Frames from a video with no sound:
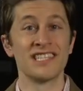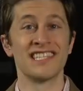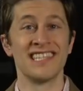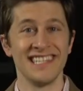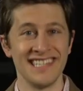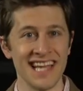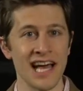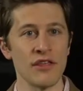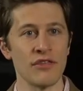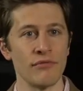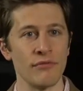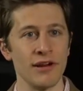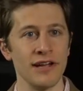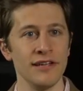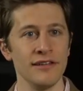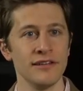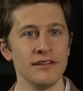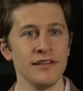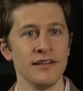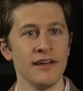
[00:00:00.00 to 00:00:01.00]
the death
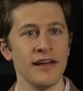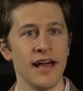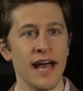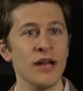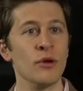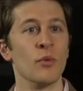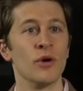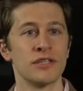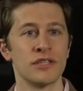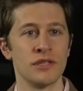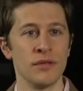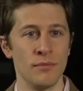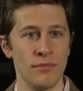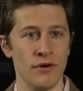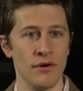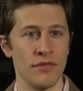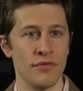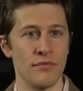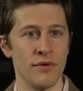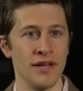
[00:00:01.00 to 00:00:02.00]
rate and what's the
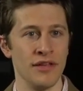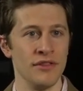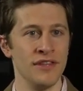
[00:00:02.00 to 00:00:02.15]
birth rate?